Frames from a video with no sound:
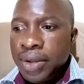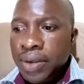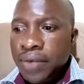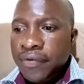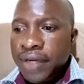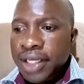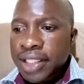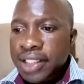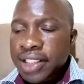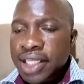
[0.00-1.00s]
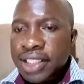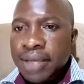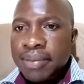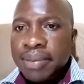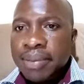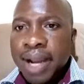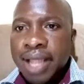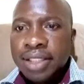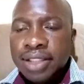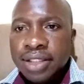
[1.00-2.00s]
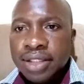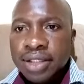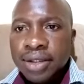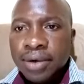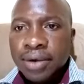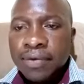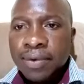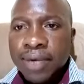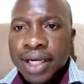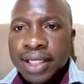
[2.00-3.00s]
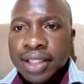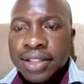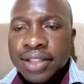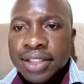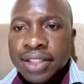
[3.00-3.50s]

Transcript: feeling that there's some part of the work that